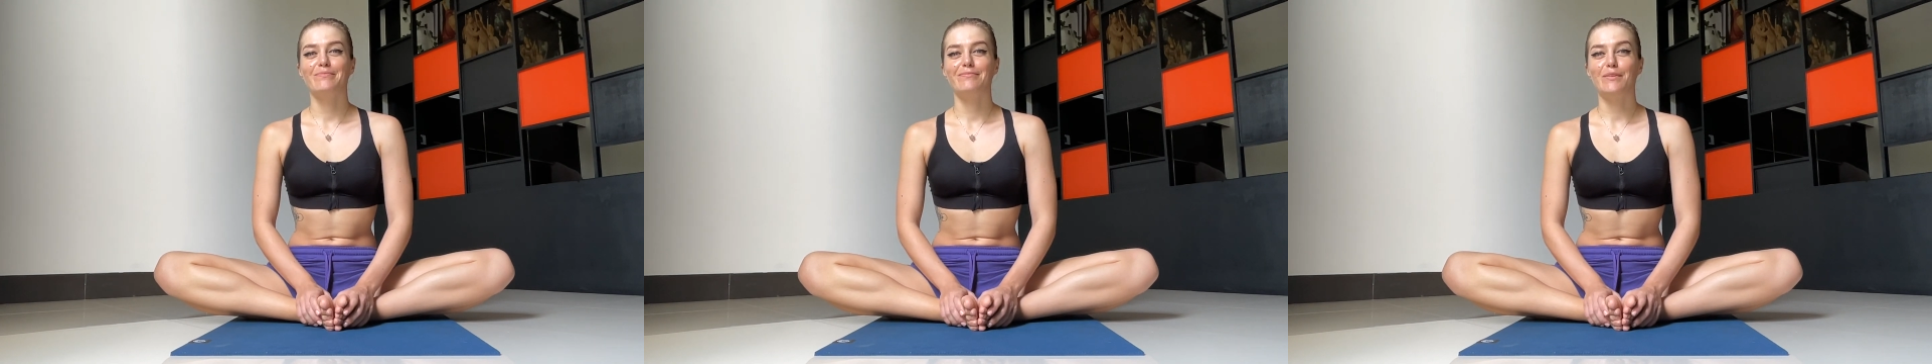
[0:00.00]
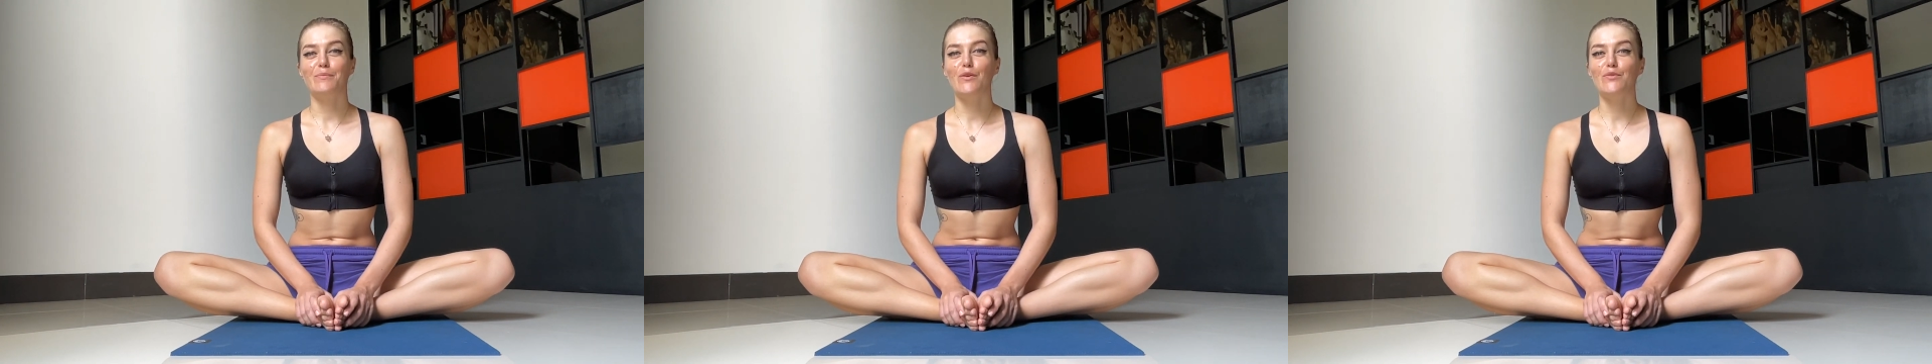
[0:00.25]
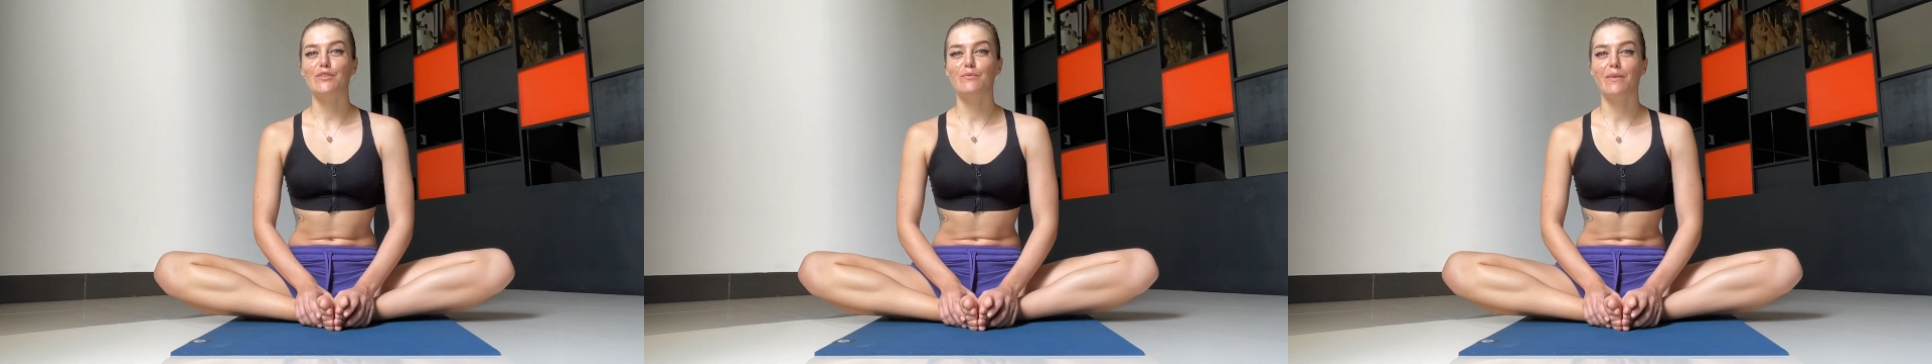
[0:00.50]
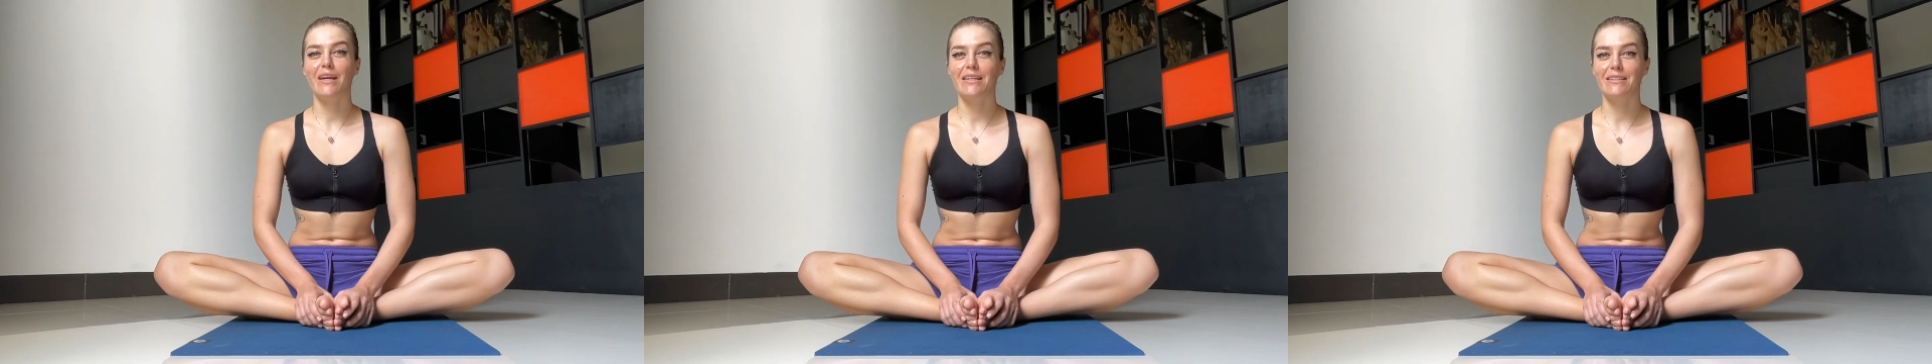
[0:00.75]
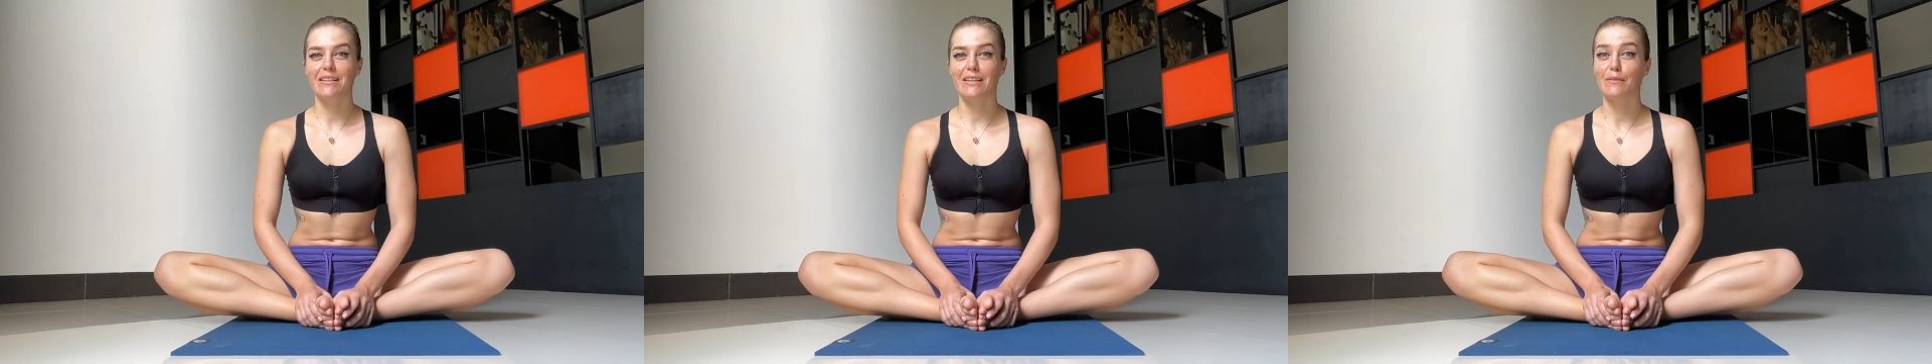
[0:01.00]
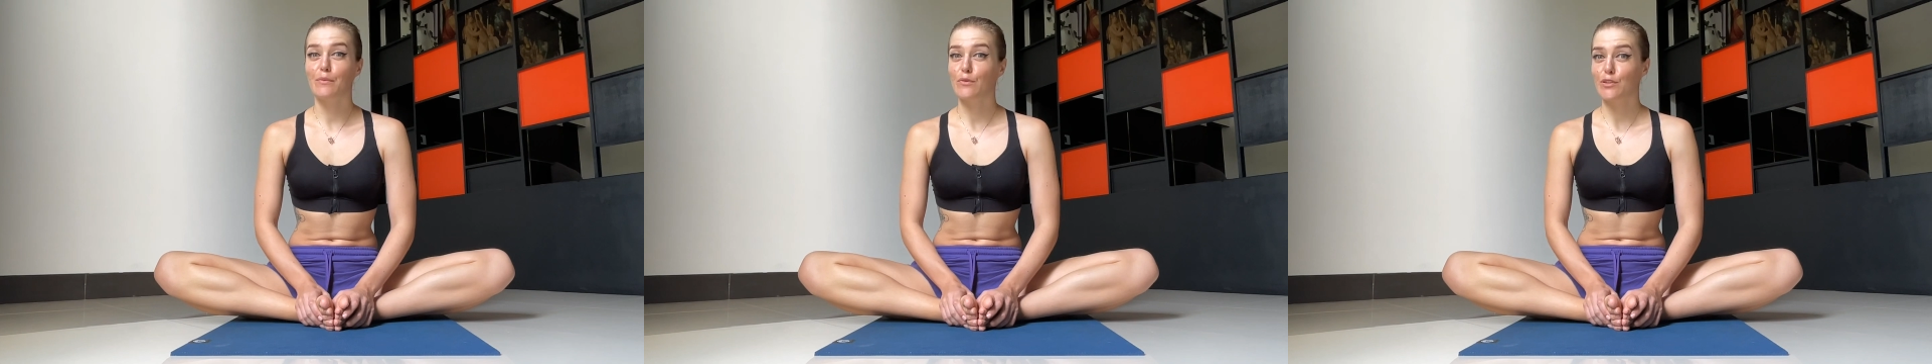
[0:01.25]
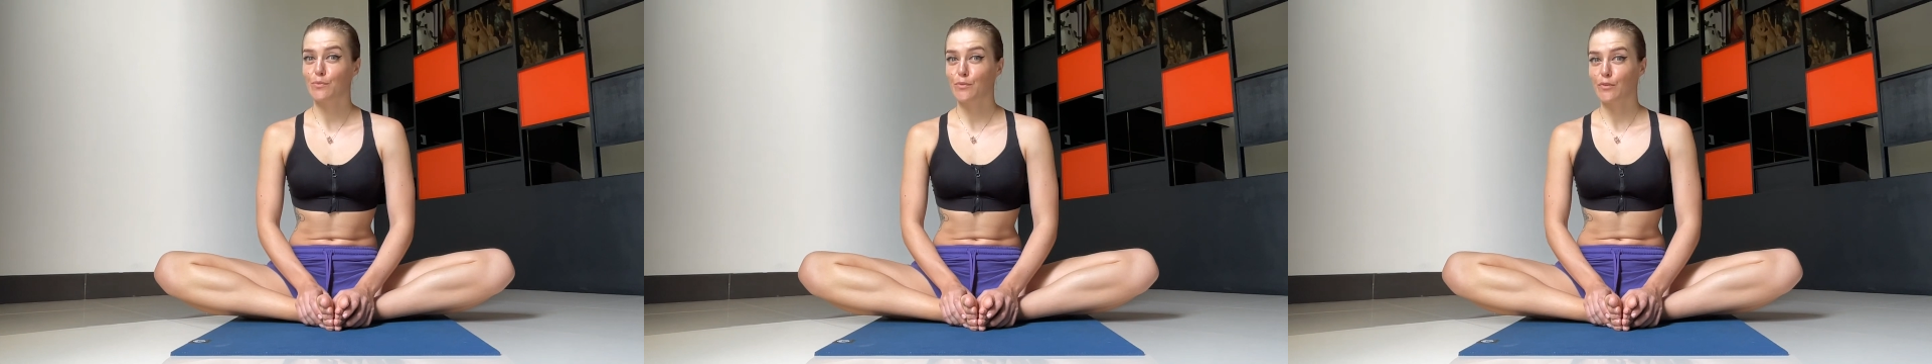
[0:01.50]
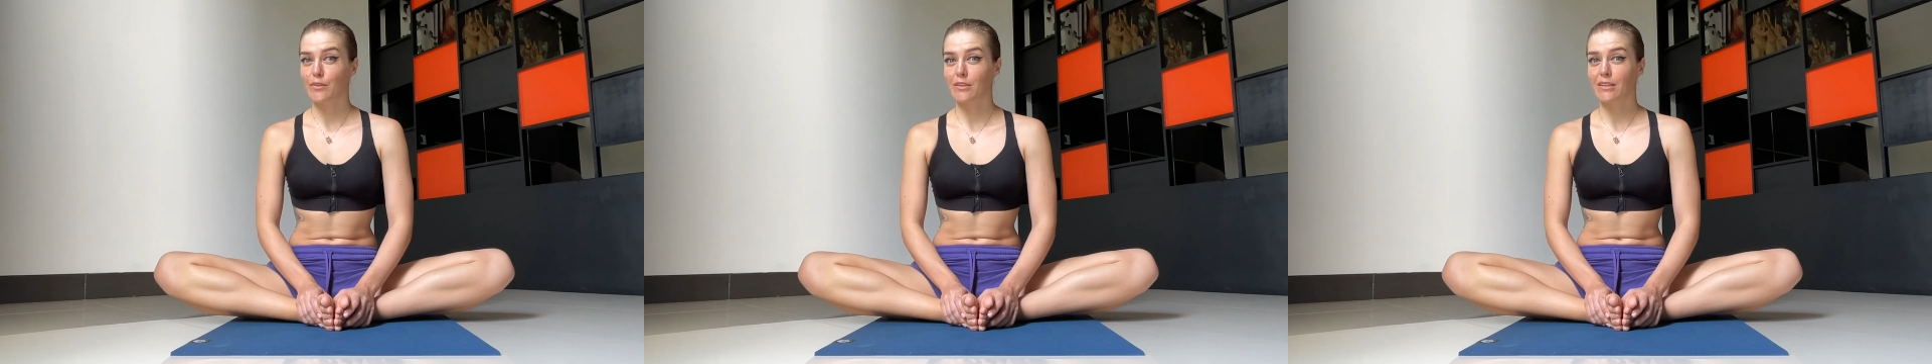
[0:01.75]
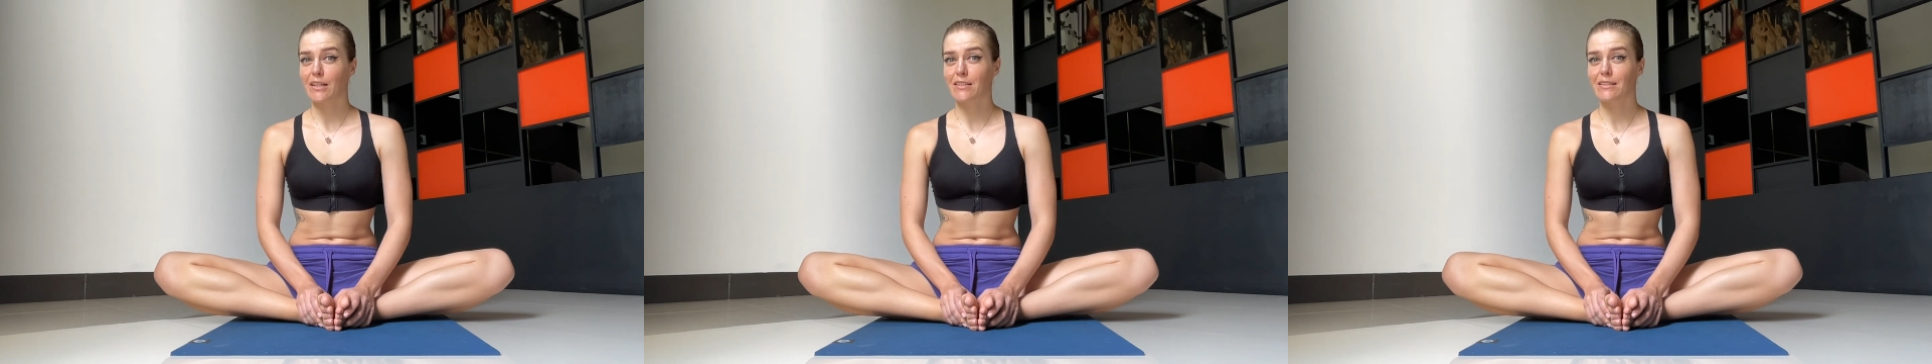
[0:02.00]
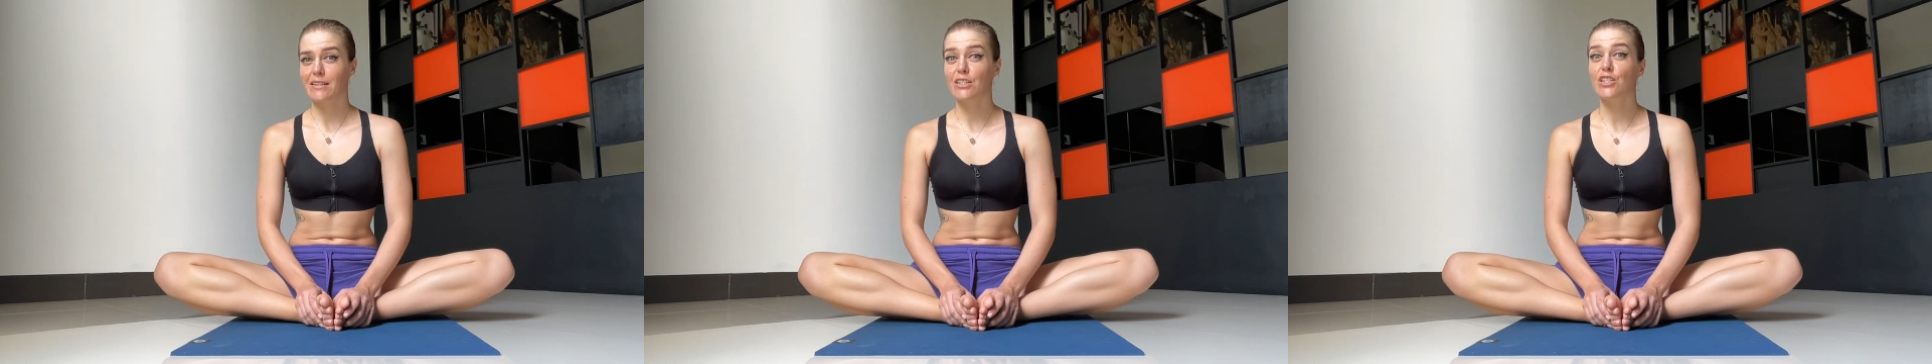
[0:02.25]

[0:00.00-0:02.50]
the most amazing and the most important asana,